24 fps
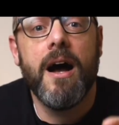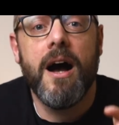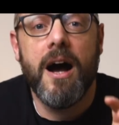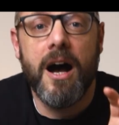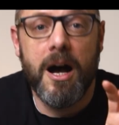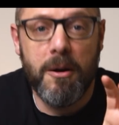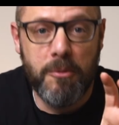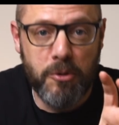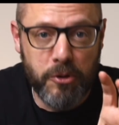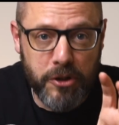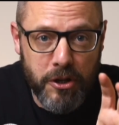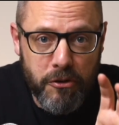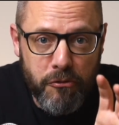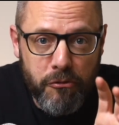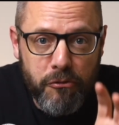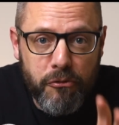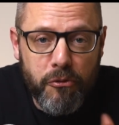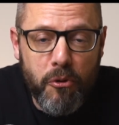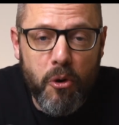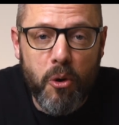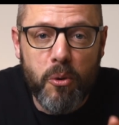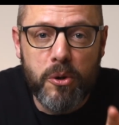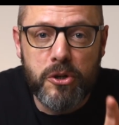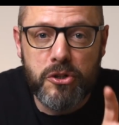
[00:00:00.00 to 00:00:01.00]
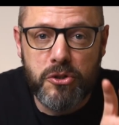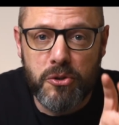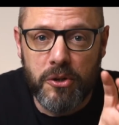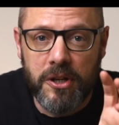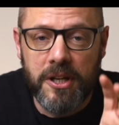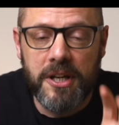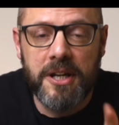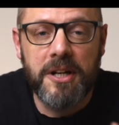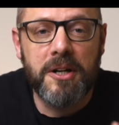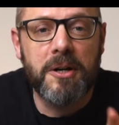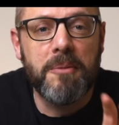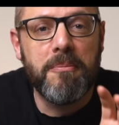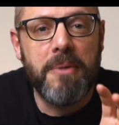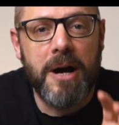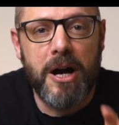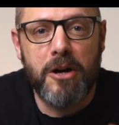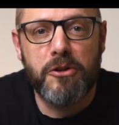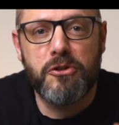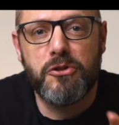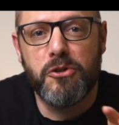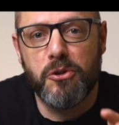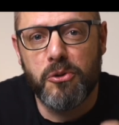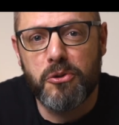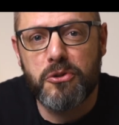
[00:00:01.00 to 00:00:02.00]
I'm looking forward to hear
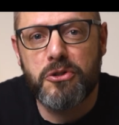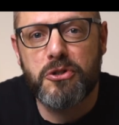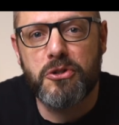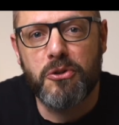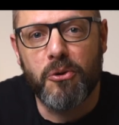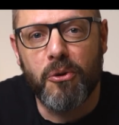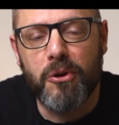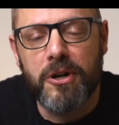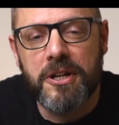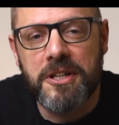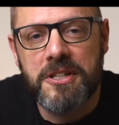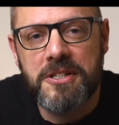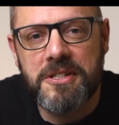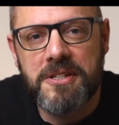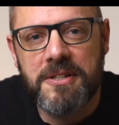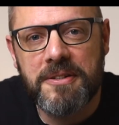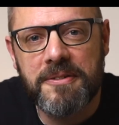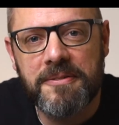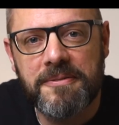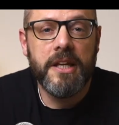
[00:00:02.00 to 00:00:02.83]
about your stories.